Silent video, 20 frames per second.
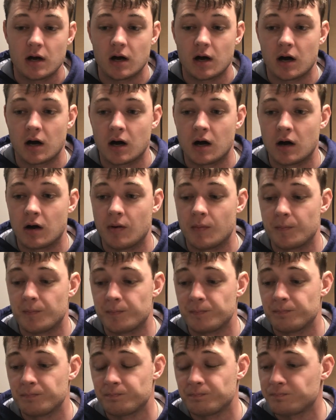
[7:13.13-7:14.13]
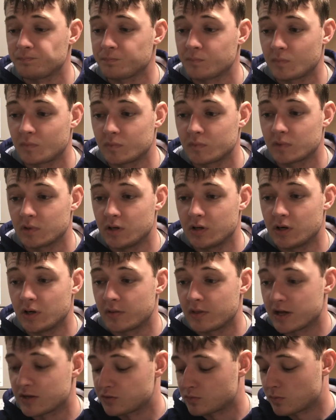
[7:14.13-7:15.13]
You know,
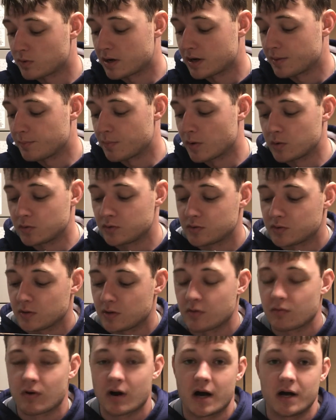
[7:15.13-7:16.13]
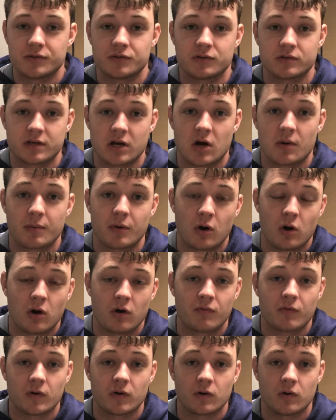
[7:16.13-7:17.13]
that's why most of the risers that I'll be
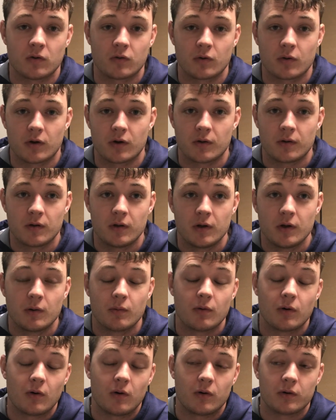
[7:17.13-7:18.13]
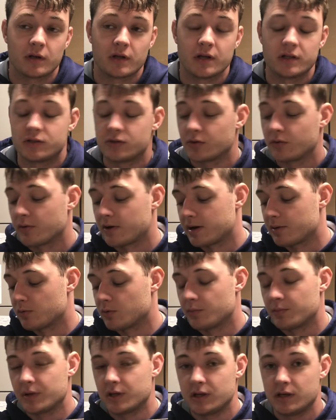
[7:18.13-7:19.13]
offering on Instagram
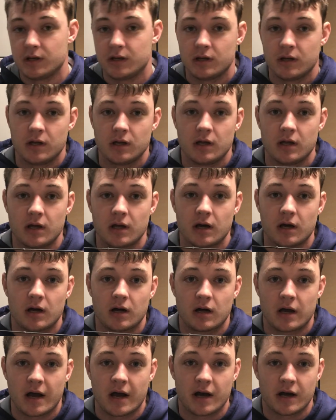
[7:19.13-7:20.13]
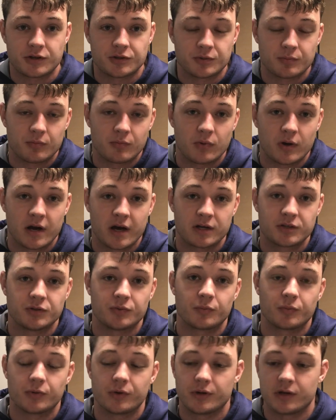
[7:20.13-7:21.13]
will be action
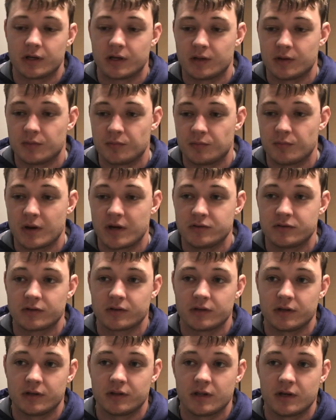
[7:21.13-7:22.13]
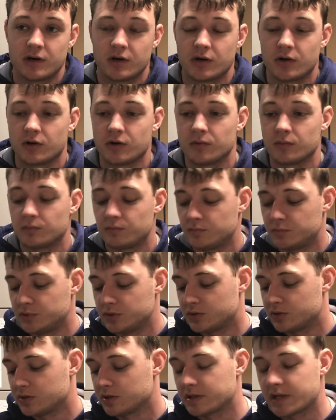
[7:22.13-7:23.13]
wood, and basically they're
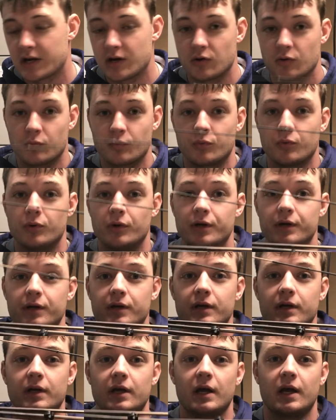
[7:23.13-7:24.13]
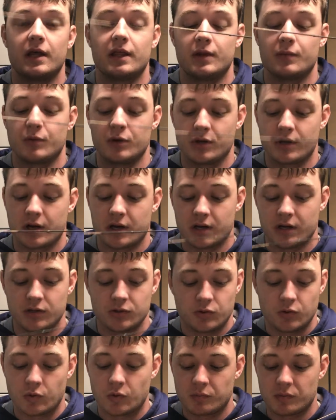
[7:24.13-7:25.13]
just layered wood, and then when you cut
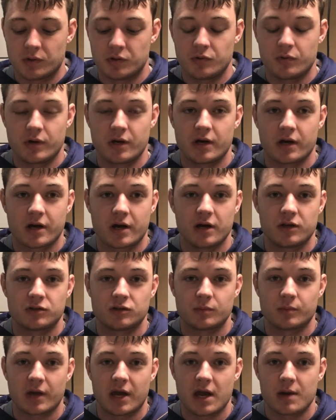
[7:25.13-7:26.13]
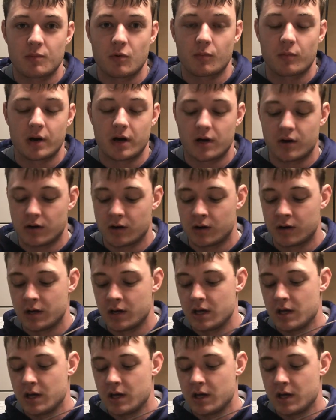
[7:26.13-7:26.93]
into them, you get a custom camo pattern,